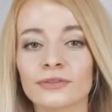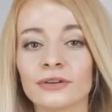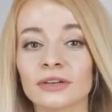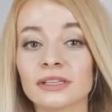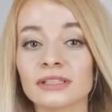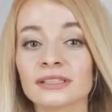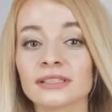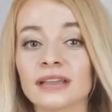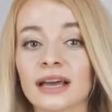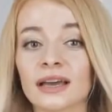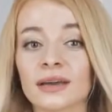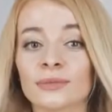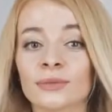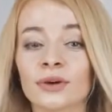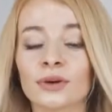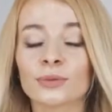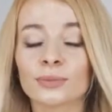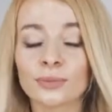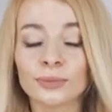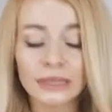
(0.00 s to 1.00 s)
first time
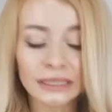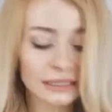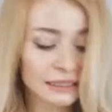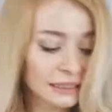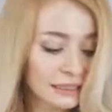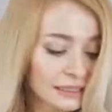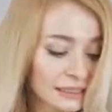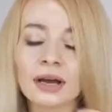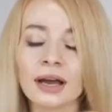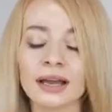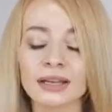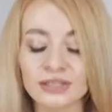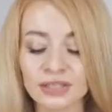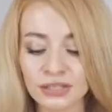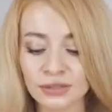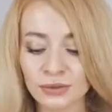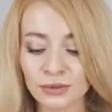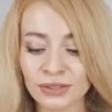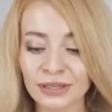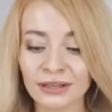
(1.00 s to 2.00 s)
I
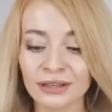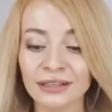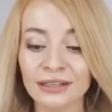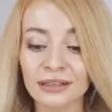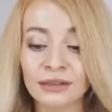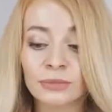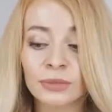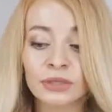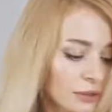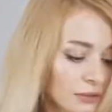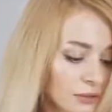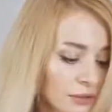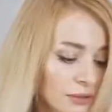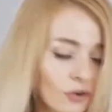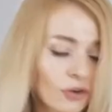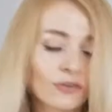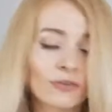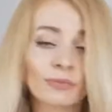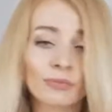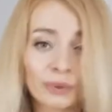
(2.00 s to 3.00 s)
just used a little bit
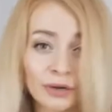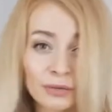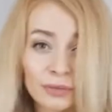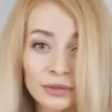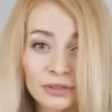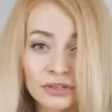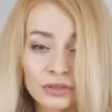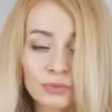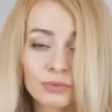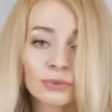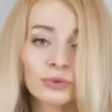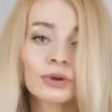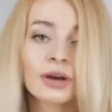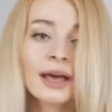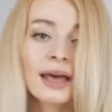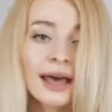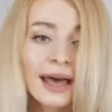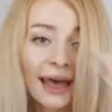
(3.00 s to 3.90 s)
of purple shampoo